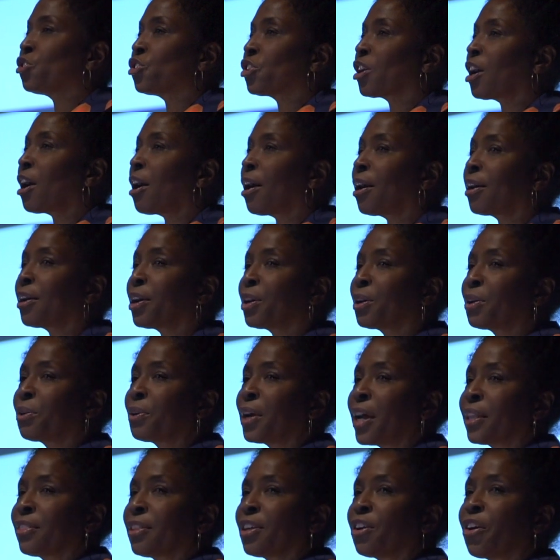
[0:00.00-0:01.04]
in Chicago
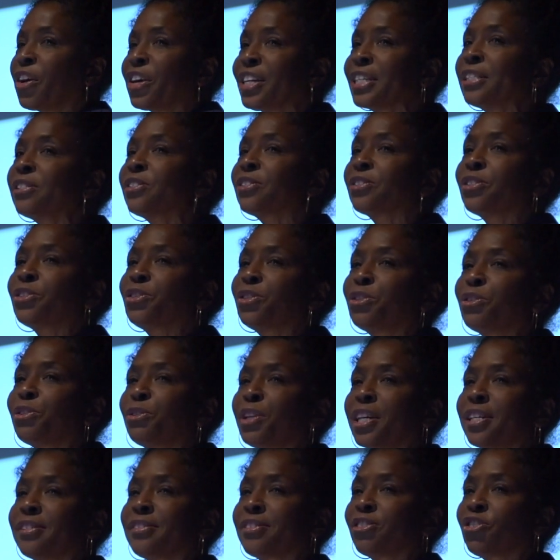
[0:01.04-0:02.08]
at the Art
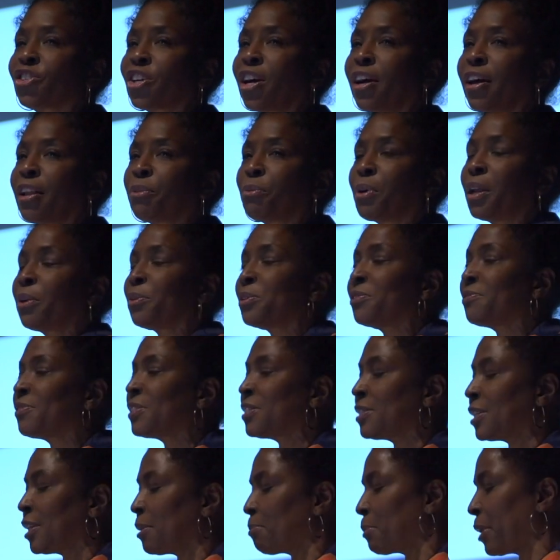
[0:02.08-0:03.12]
Institute as a child while I was
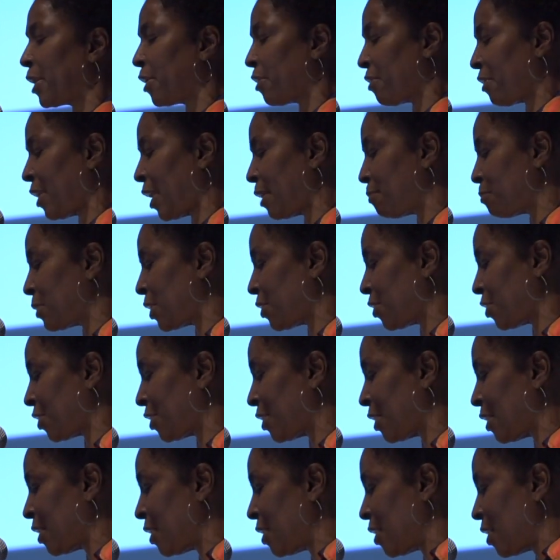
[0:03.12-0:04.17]
visiting my
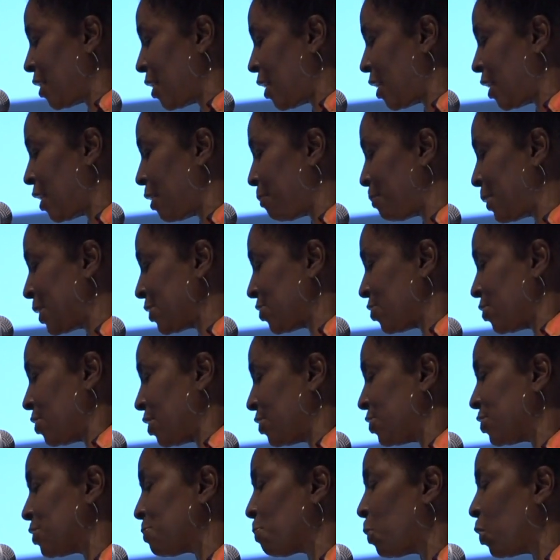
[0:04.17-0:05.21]
grandmother as
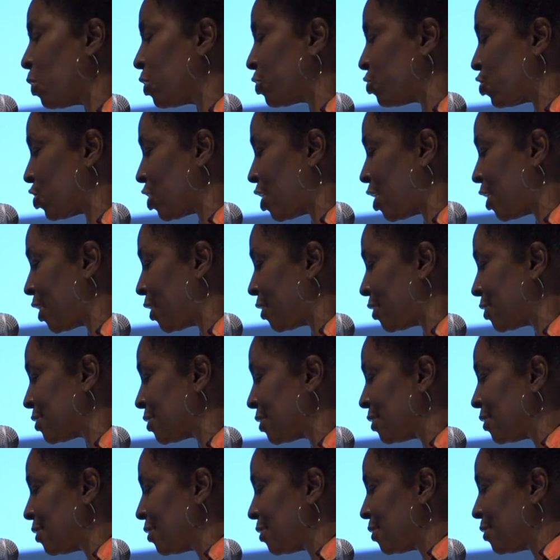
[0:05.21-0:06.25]
a small child,
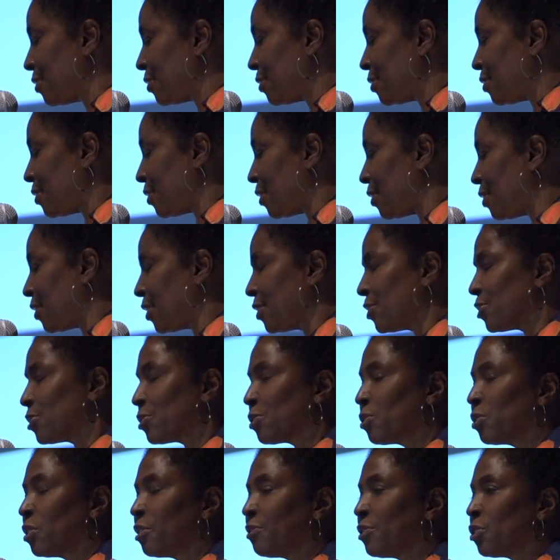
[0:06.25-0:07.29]
and then the
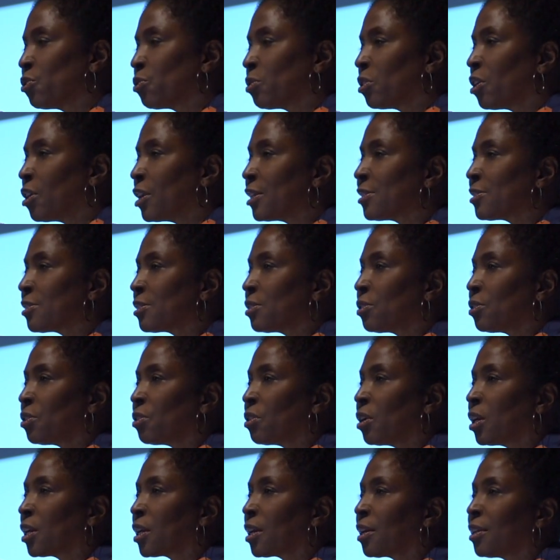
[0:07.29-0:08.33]
School of Visual Arts in New
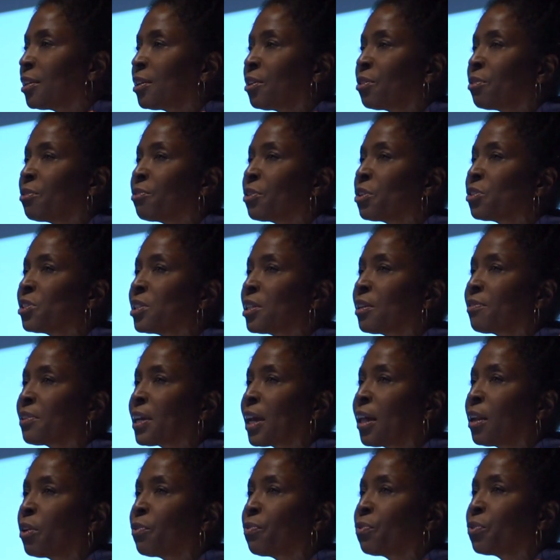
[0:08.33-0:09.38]
York and the University of
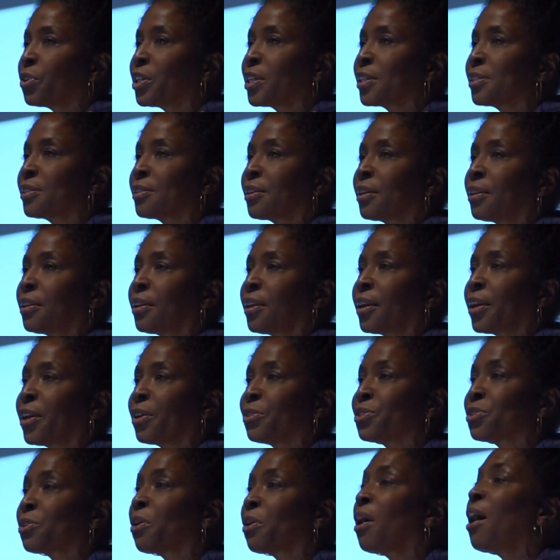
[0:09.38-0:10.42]
California, San
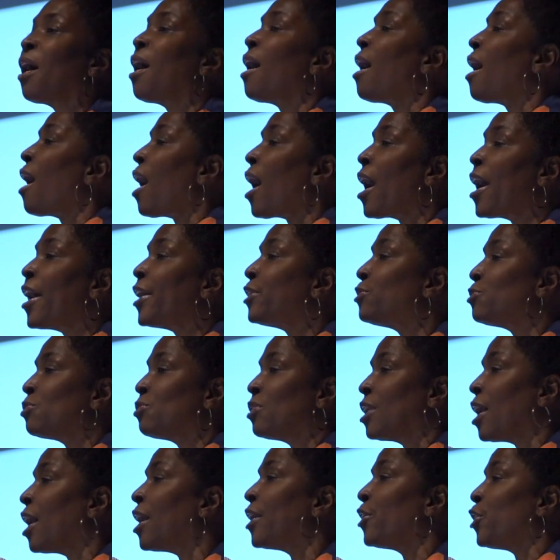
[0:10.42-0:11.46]
Diego. So I do
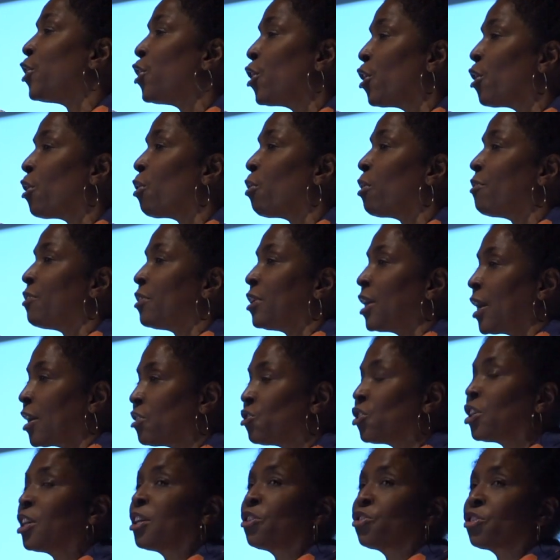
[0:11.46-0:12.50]
not know of an
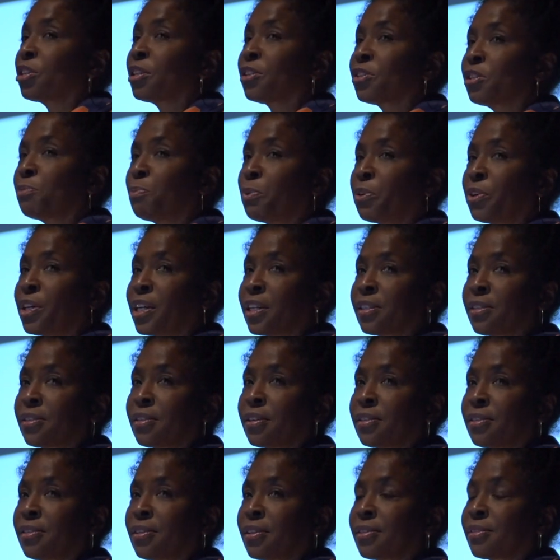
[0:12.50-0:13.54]
educational experience
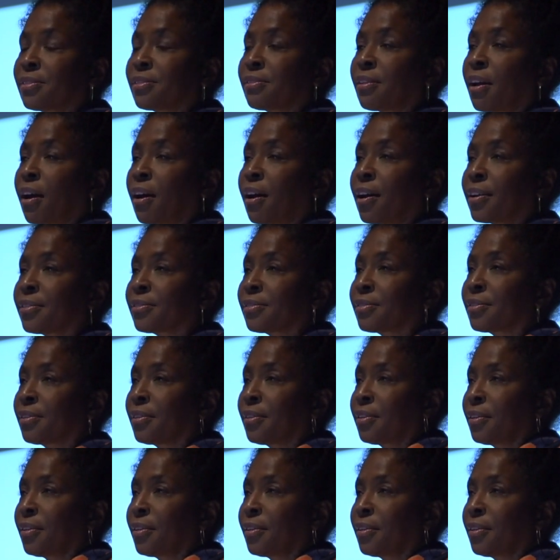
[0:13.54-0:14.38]
that does not